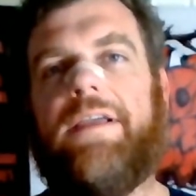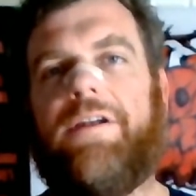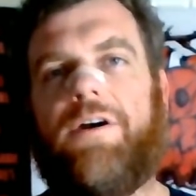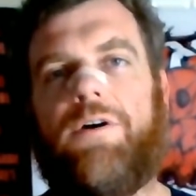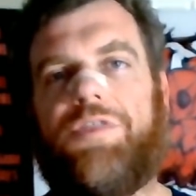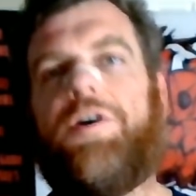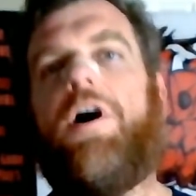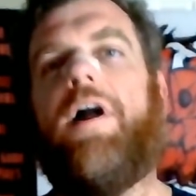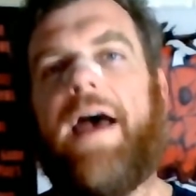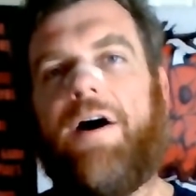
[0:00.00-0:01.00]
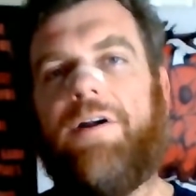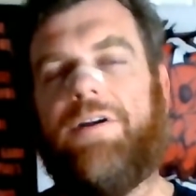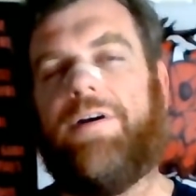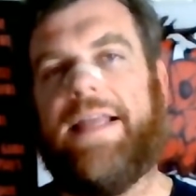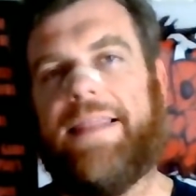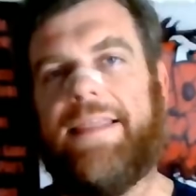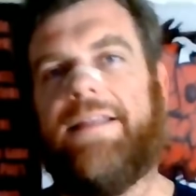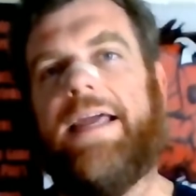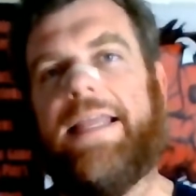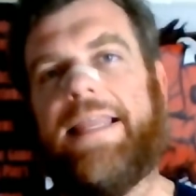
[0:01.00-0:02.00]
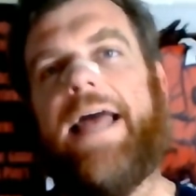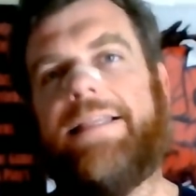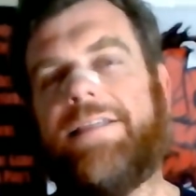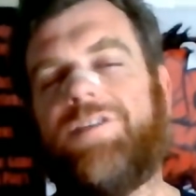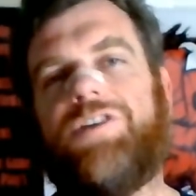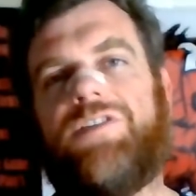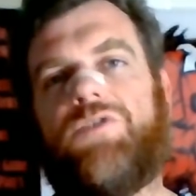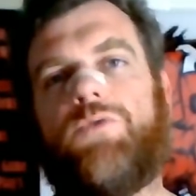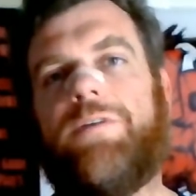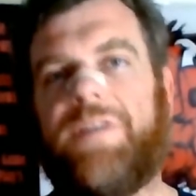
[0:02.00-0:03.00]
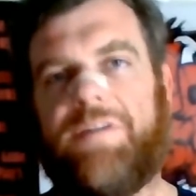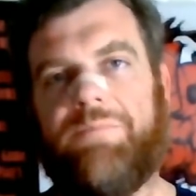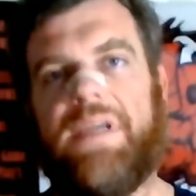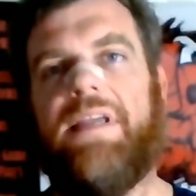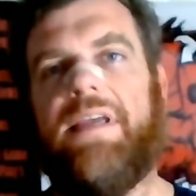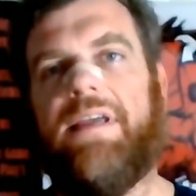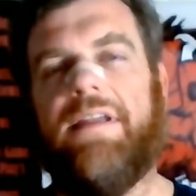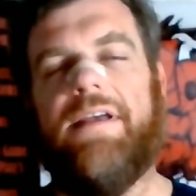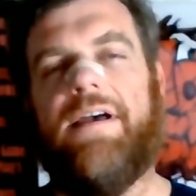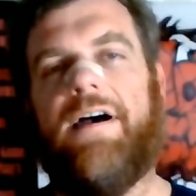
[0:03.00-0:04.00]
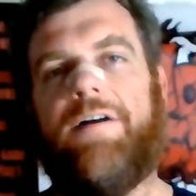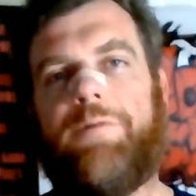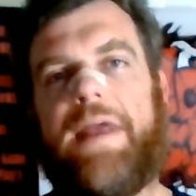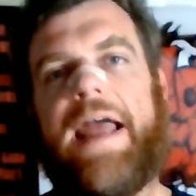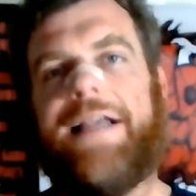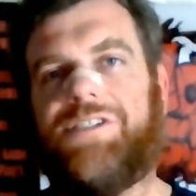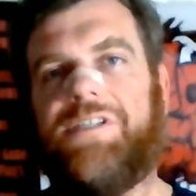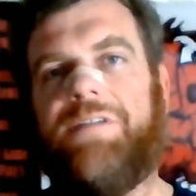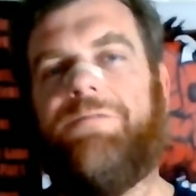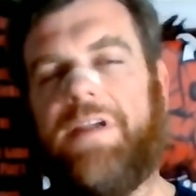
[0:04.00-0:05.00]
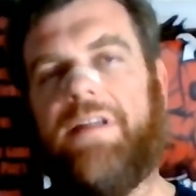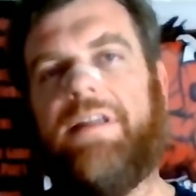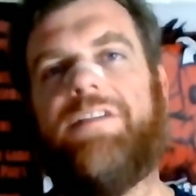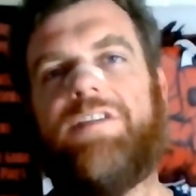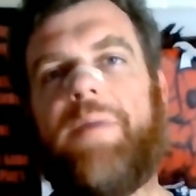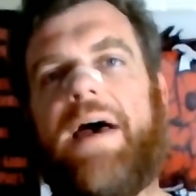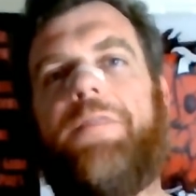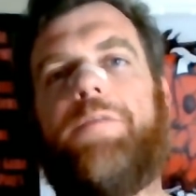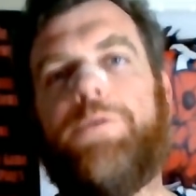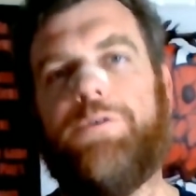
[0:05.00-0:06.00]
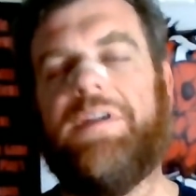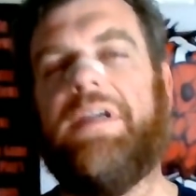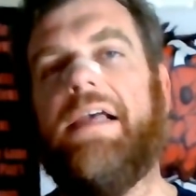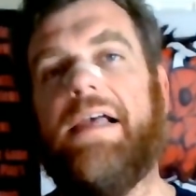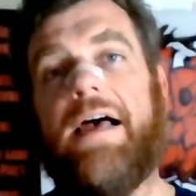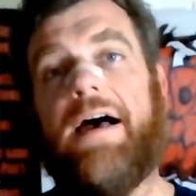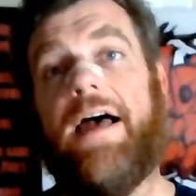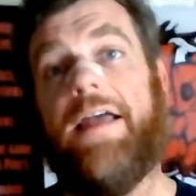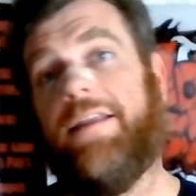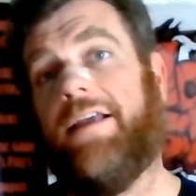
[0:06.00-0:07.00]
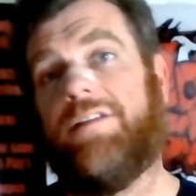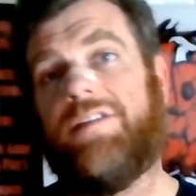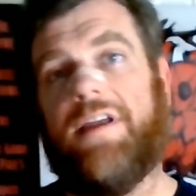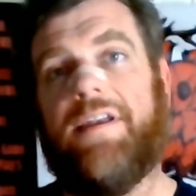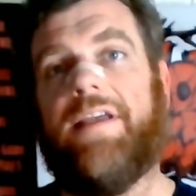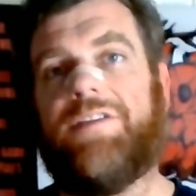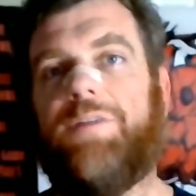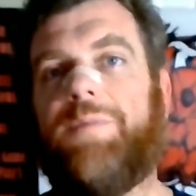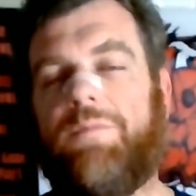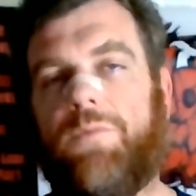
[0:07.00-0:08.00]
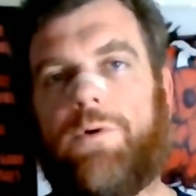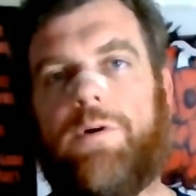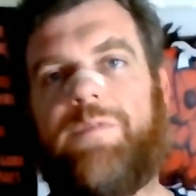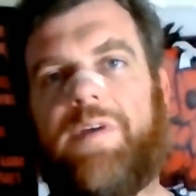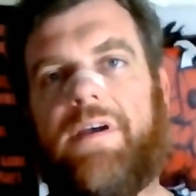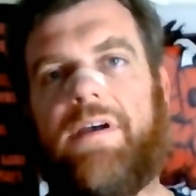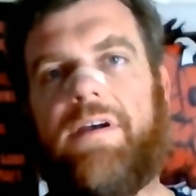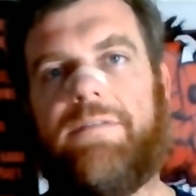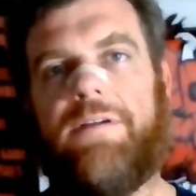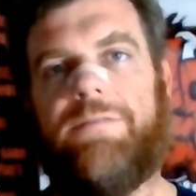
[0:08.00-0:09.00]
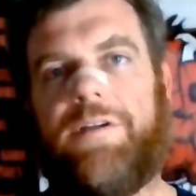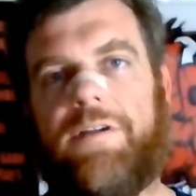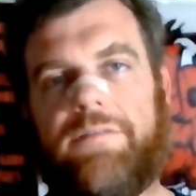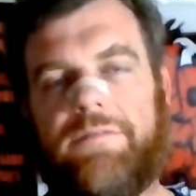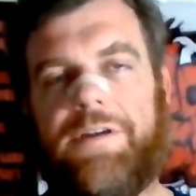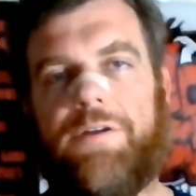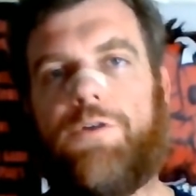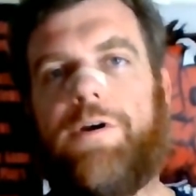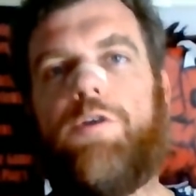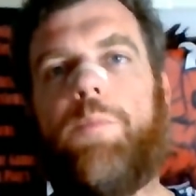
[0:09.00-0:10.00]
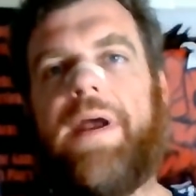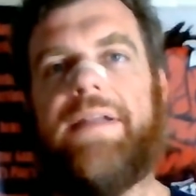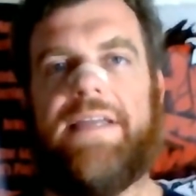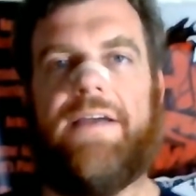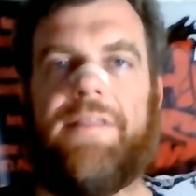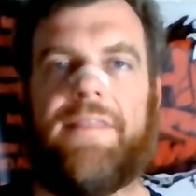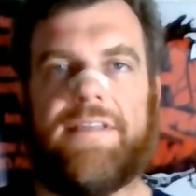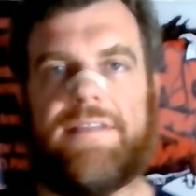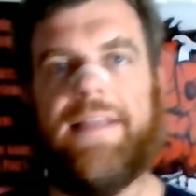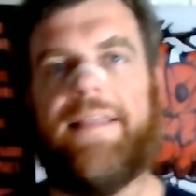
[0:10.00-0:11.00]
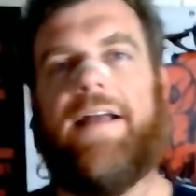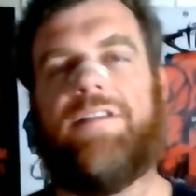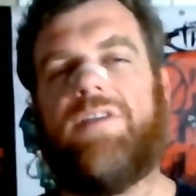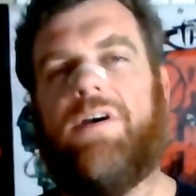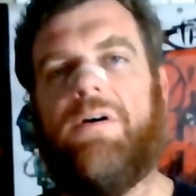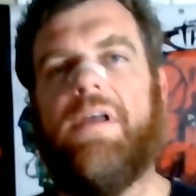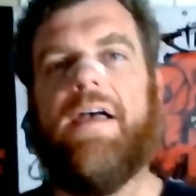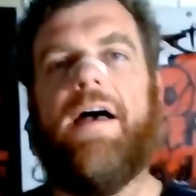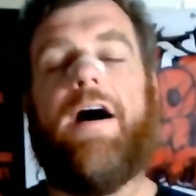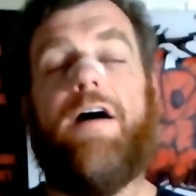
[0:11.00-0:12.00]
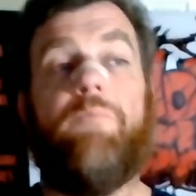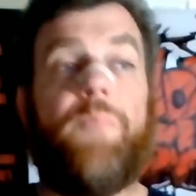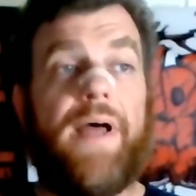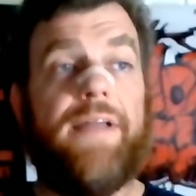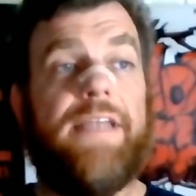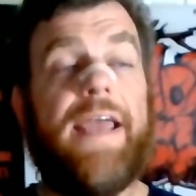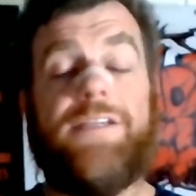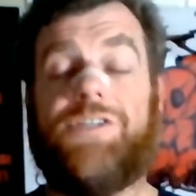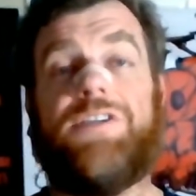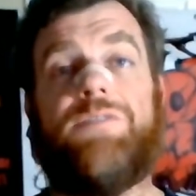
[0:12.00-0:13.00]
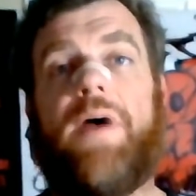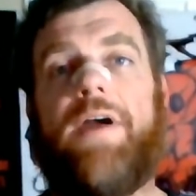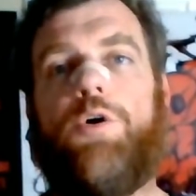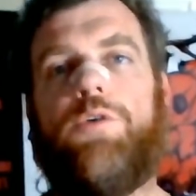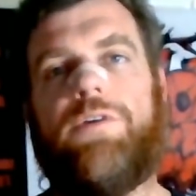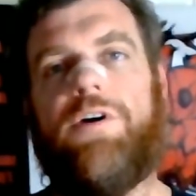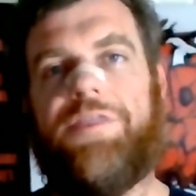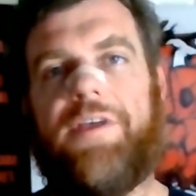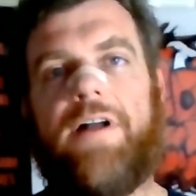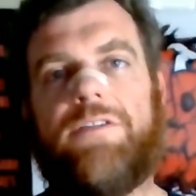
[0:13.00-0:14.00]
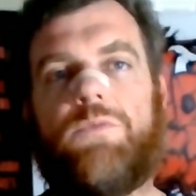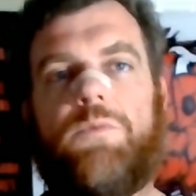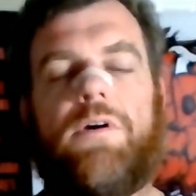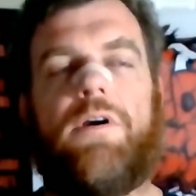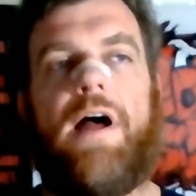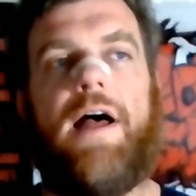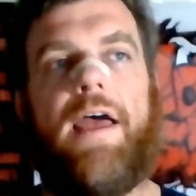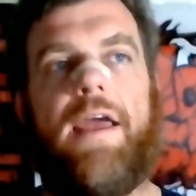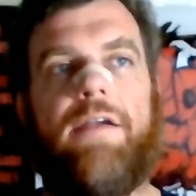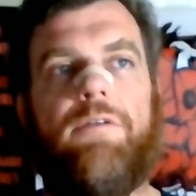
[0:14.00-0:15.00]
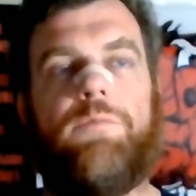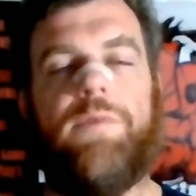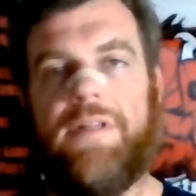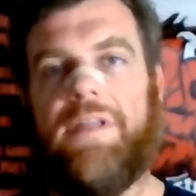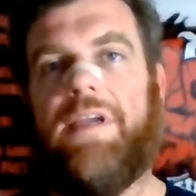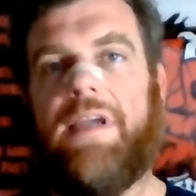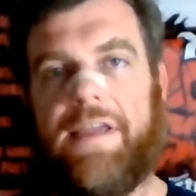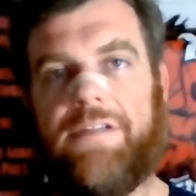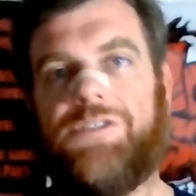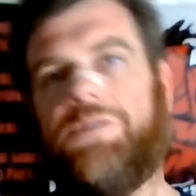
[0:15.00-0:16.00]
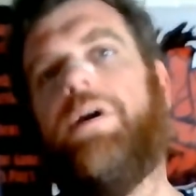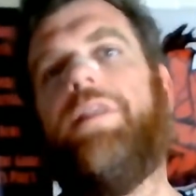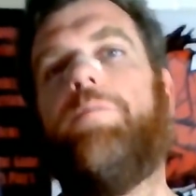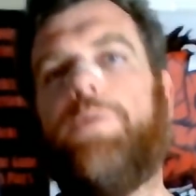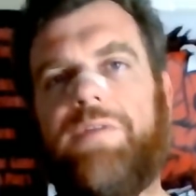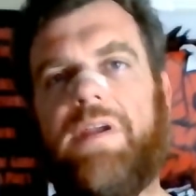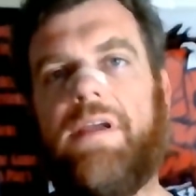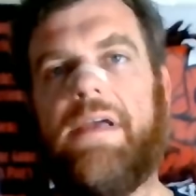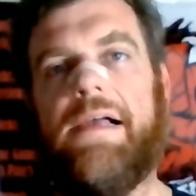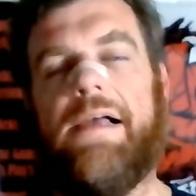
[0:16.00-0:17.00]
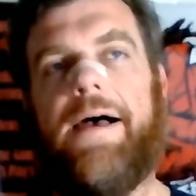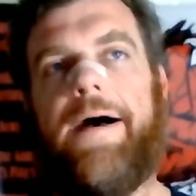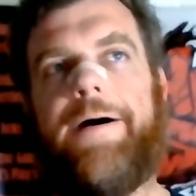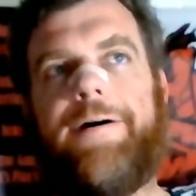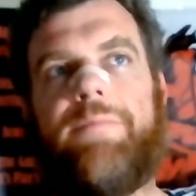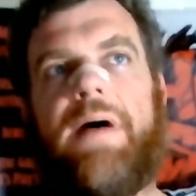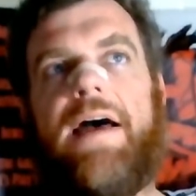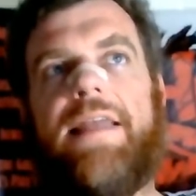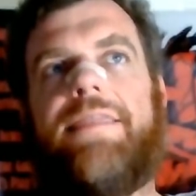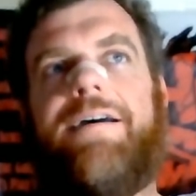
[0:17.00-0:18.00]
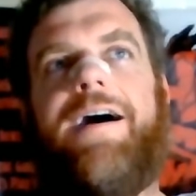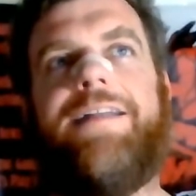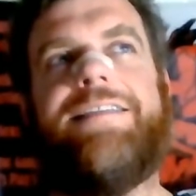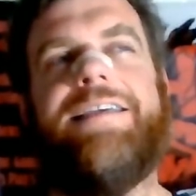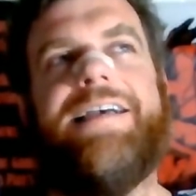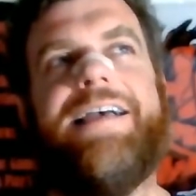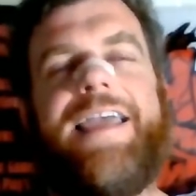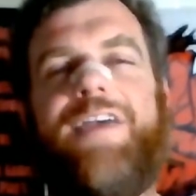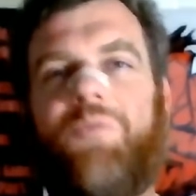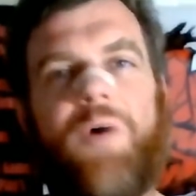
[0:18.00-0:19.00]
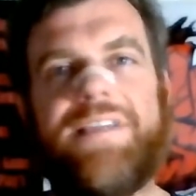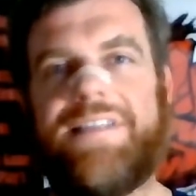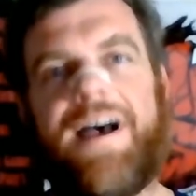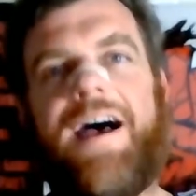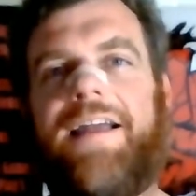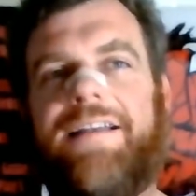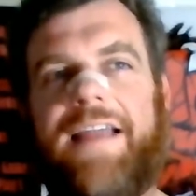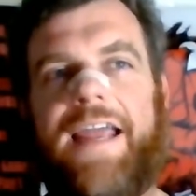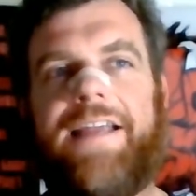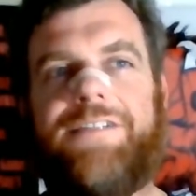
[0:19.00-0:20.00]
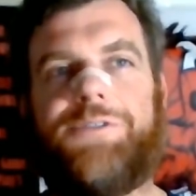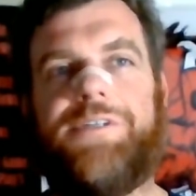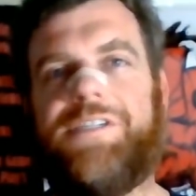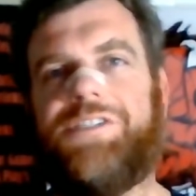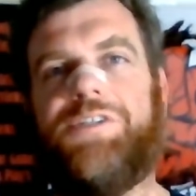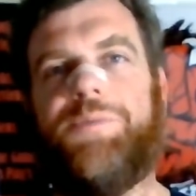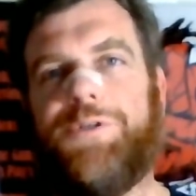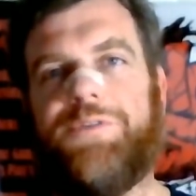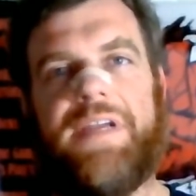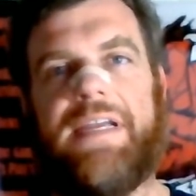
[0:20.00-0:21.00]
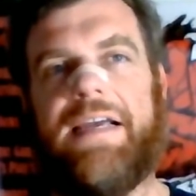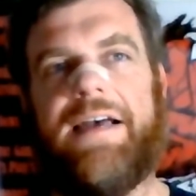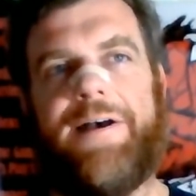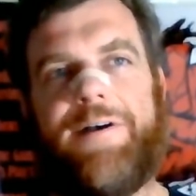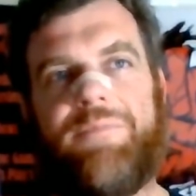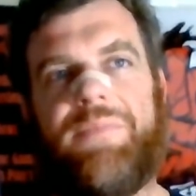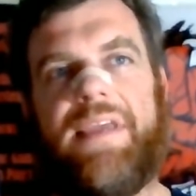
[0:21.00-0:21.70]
you know, thought out or anything like that. This is just sort of an immediate um, reaction and feelings about the movie, uh, and then Sunday is going to be more of a, of a, you know, critical breakdown and things like that. So, um, but yeah, just my overall thoughts were I really enjoyed the movie. Um, I thought it was not a traditional movie. Um,